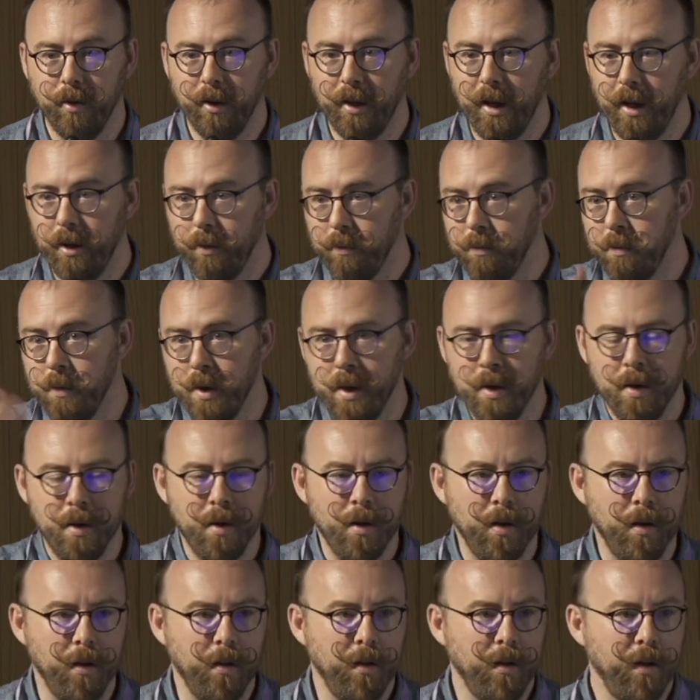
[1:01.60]
again,
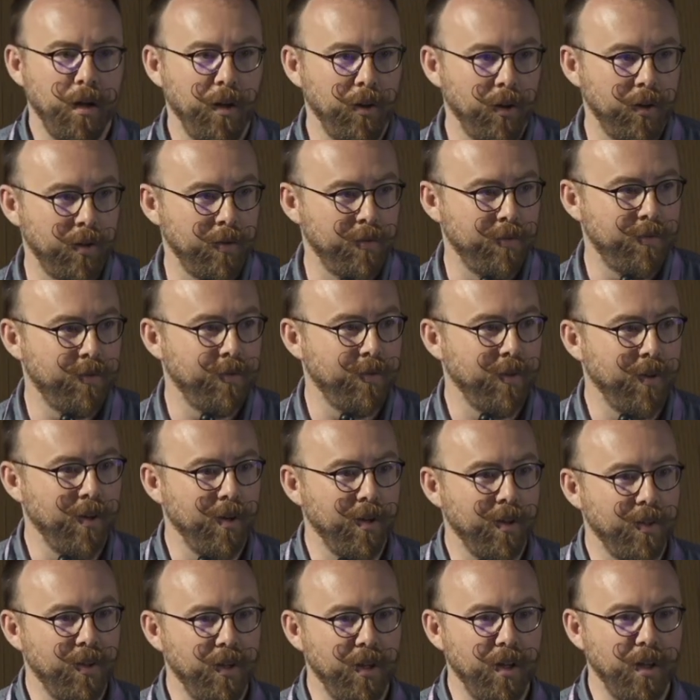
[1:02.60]
a lot
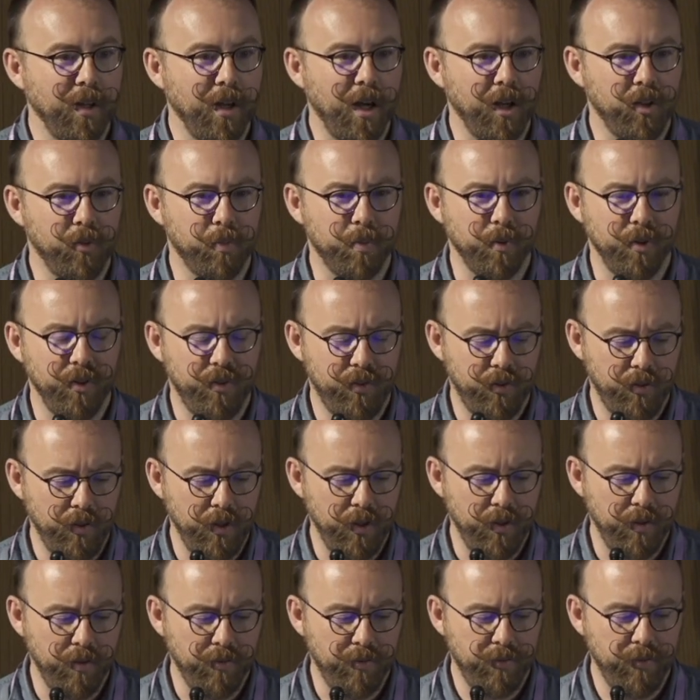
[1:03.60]
of the experts
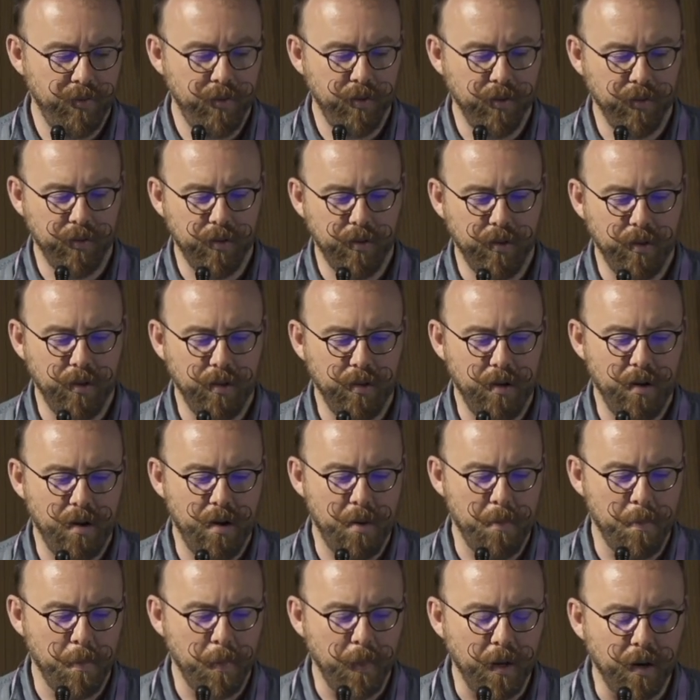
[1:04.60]
in the field
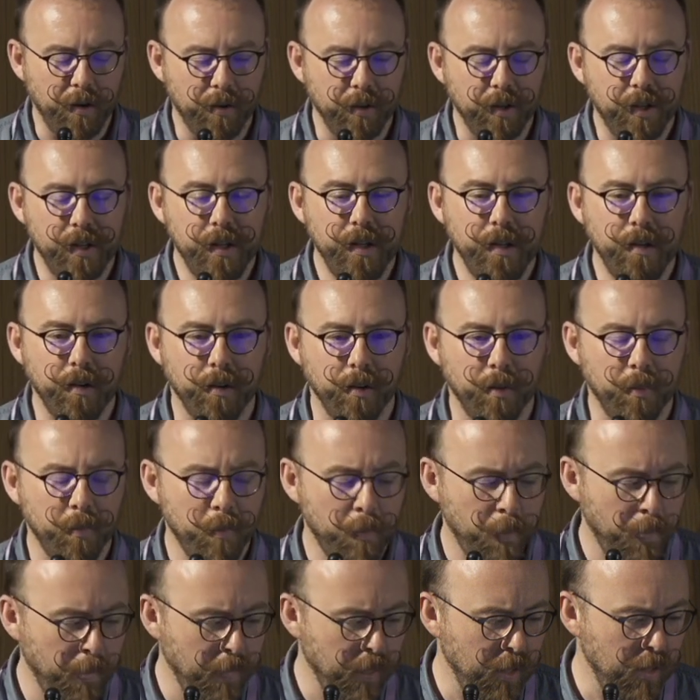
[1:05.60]
are here.
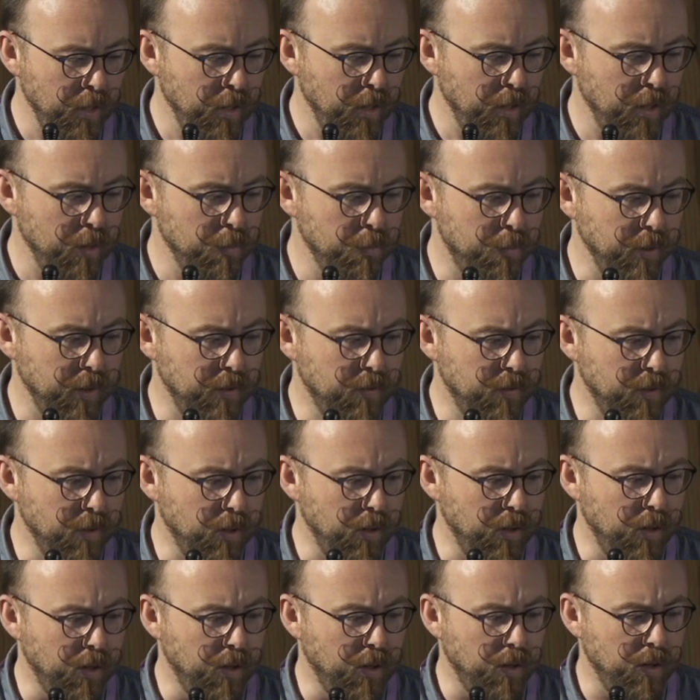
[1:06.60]
But
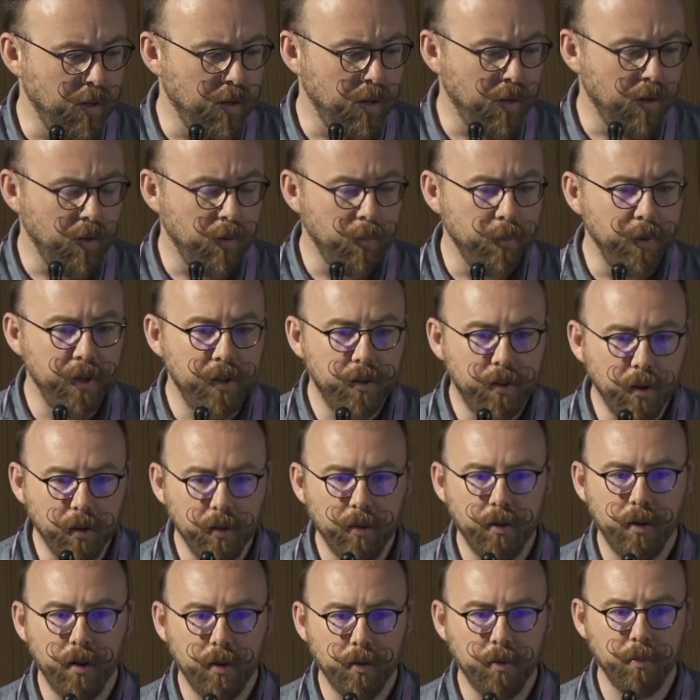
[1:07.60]
we
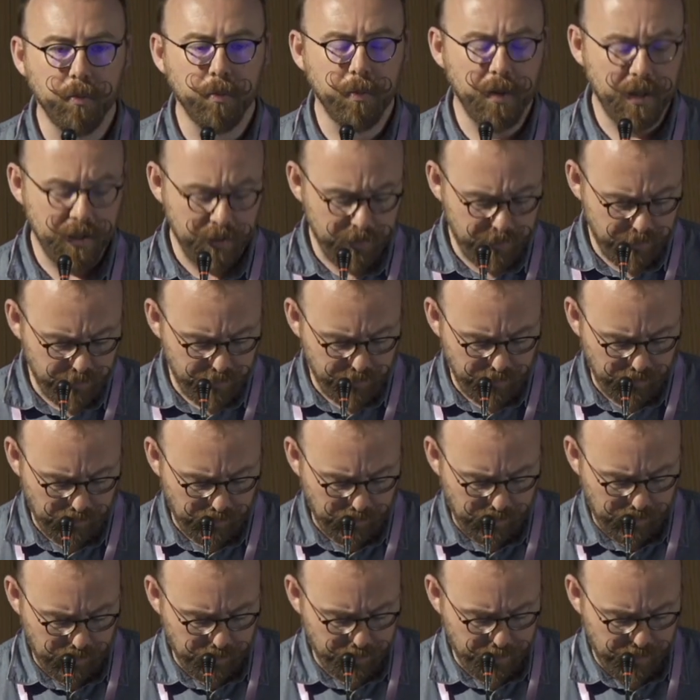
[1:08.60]
don't know much
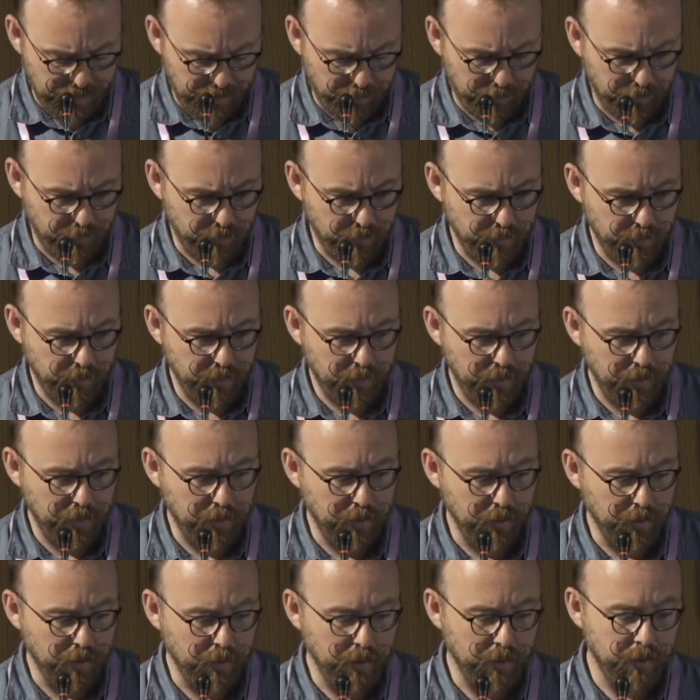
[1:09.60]
about
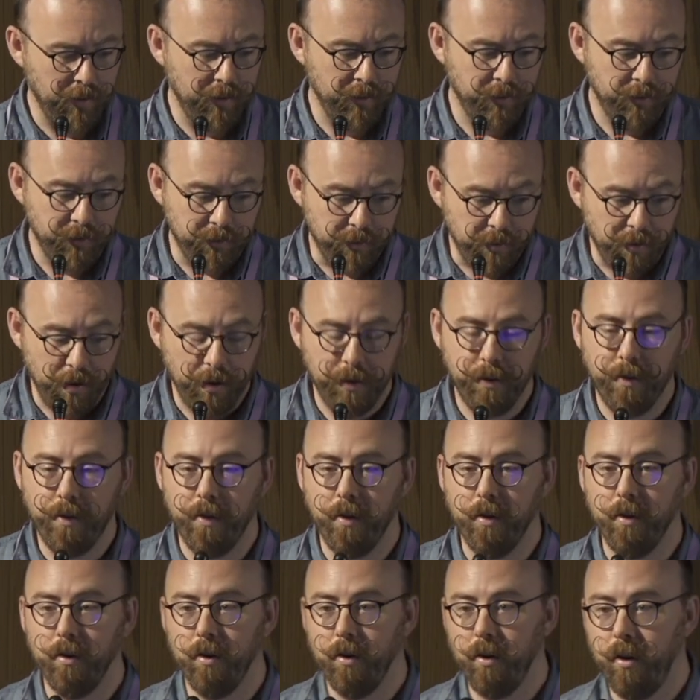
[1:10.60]
the
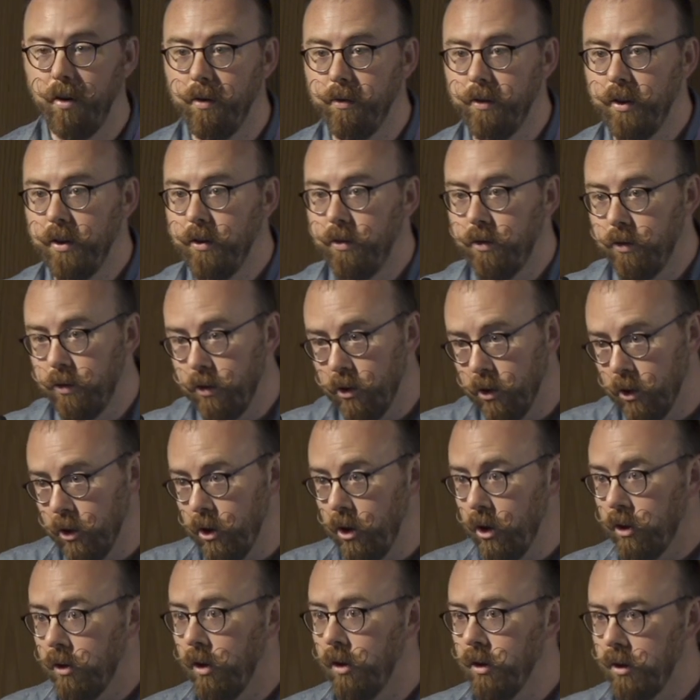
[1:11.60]
structure of this
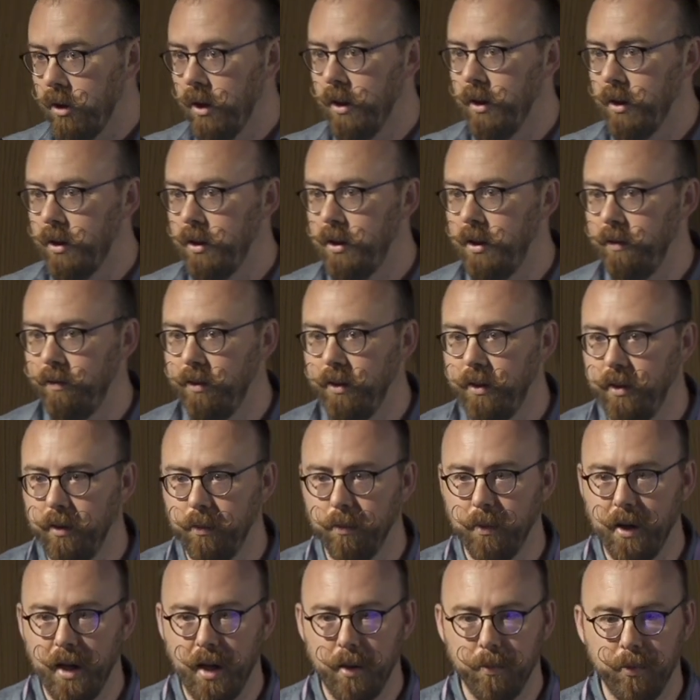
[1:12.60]
local connectivity
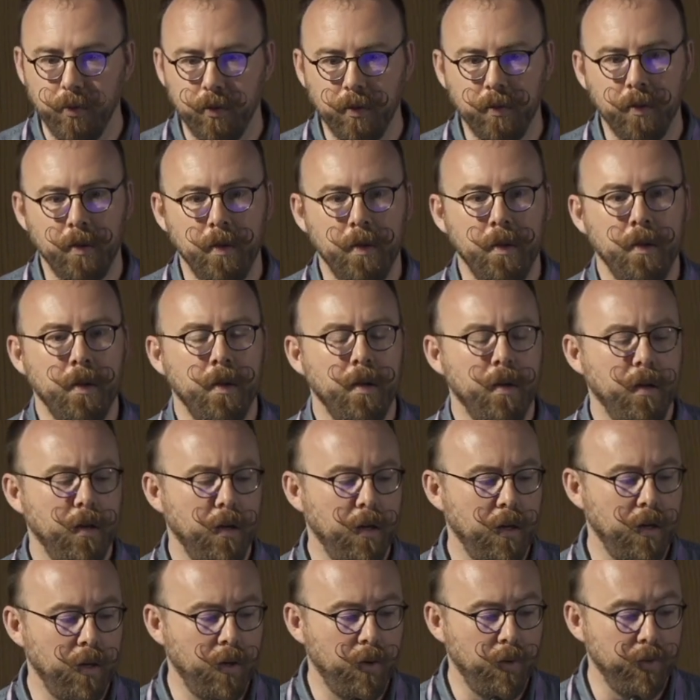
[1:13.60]
maps
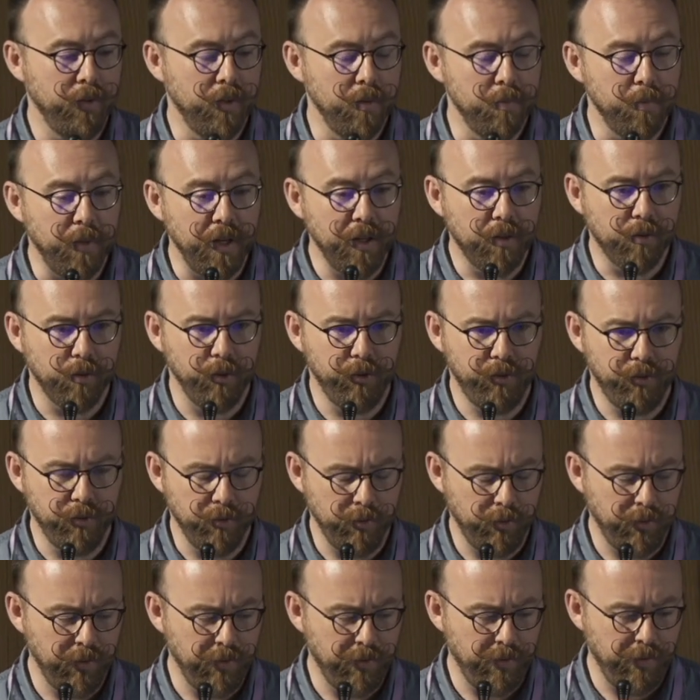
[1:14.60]
on the
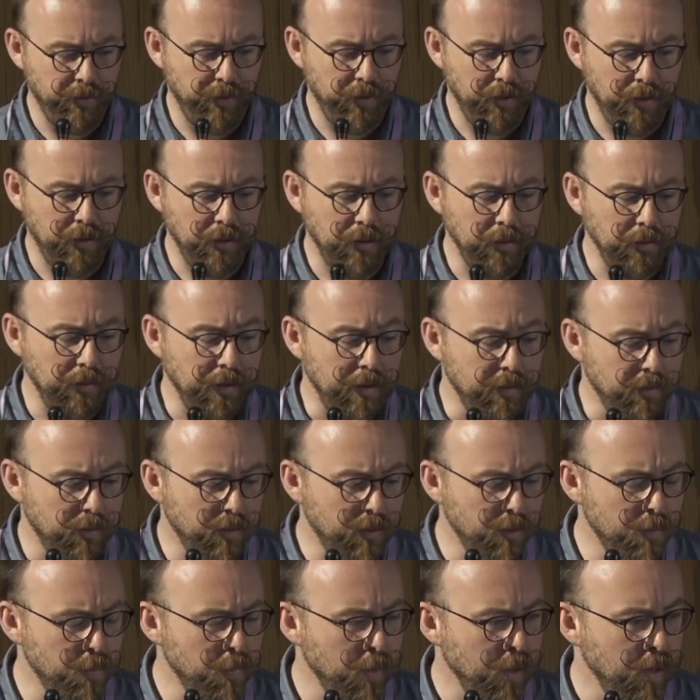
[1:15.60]
microcircuitry
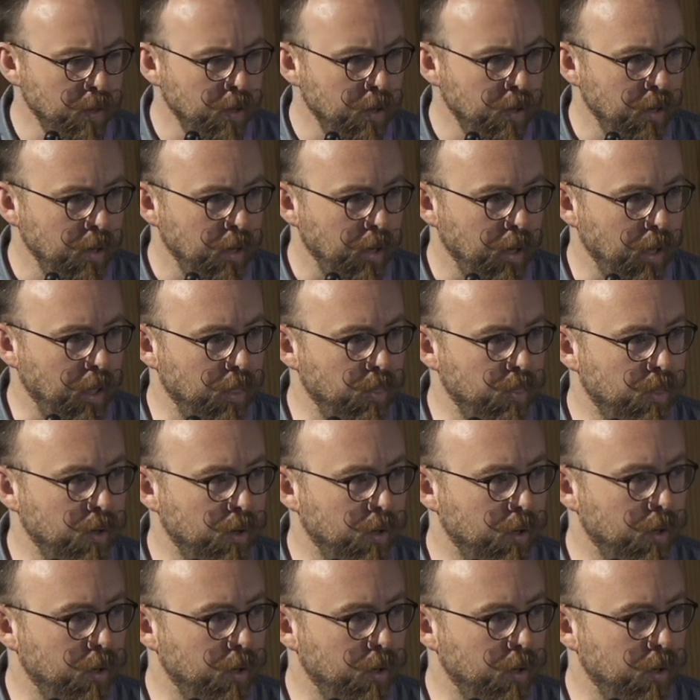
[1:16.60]
level. And